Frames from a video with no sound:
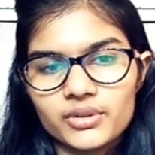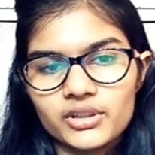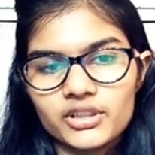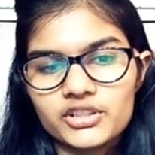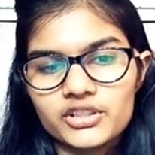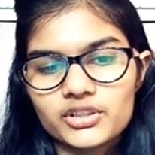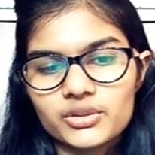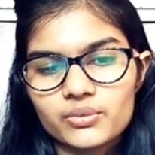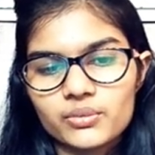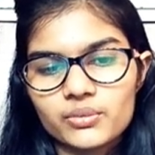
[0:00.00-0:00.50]

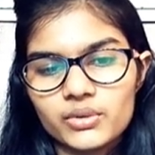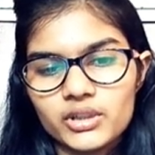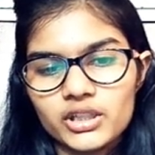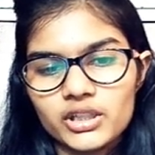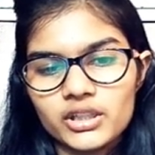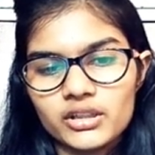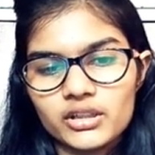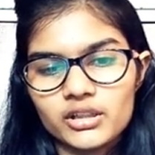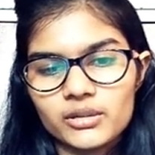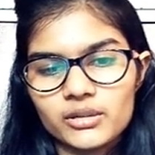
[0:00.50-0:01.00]
s1
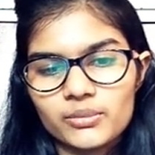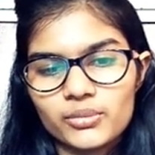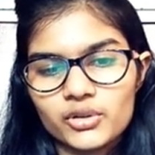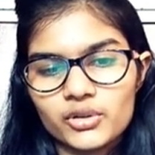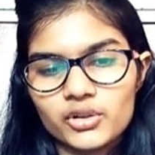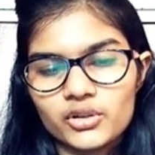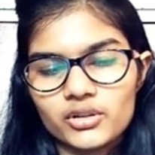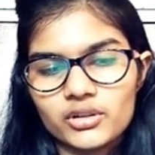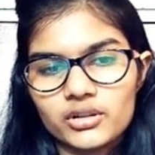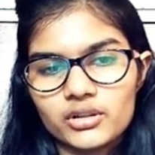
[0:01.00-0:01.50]
square
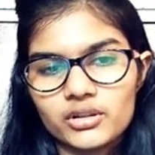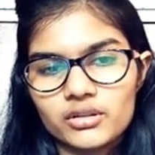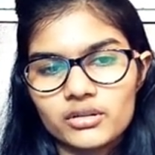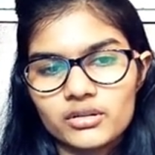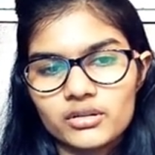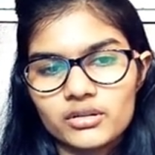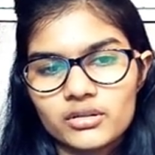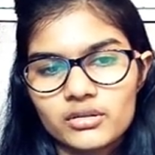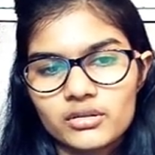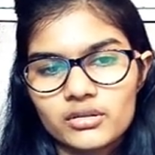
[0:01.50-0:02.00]

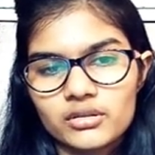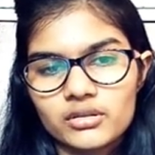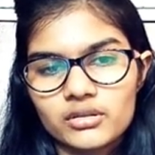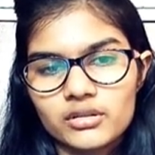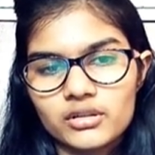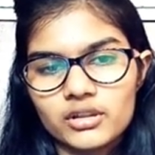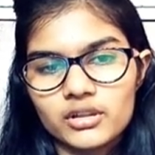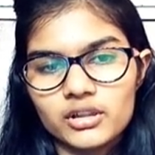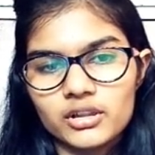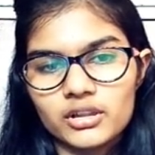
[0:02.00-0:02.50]
upon,
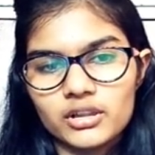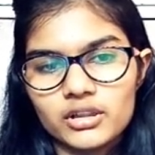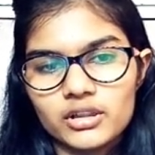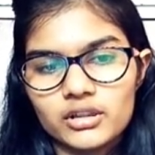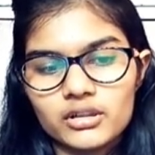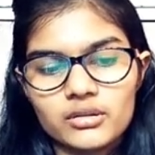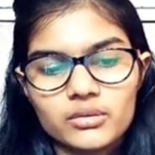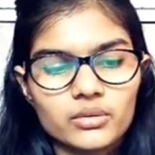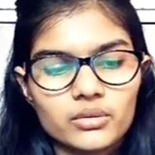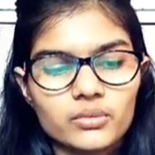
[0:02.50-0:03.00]

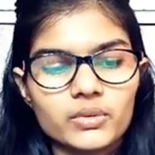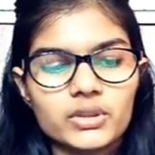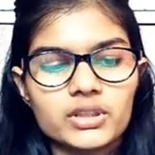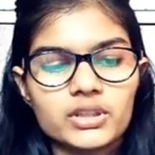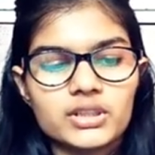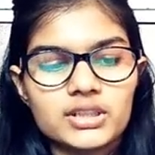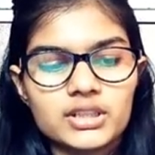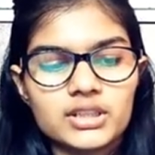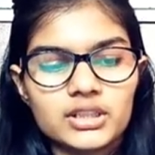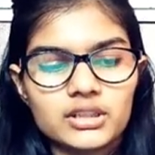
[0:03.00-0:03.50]
okay,
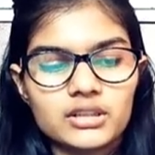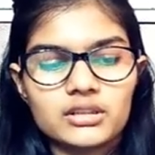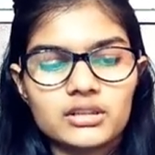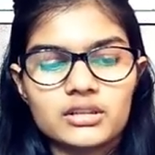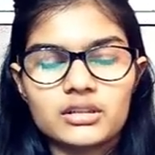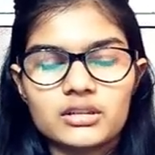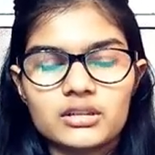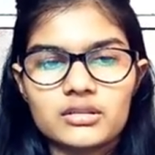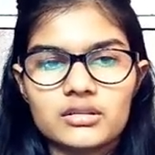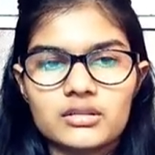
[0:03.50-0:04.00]
1
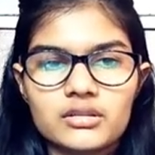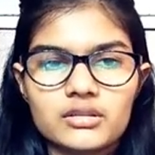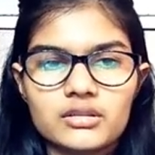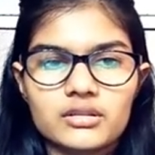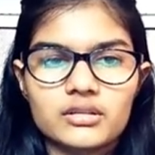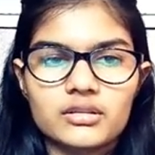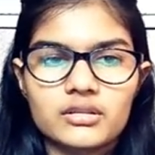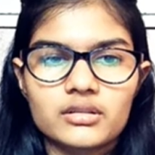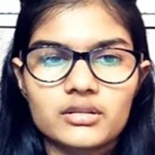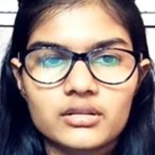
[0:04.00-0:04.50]
second.
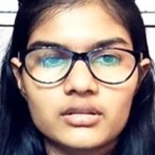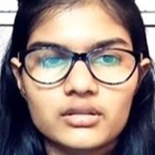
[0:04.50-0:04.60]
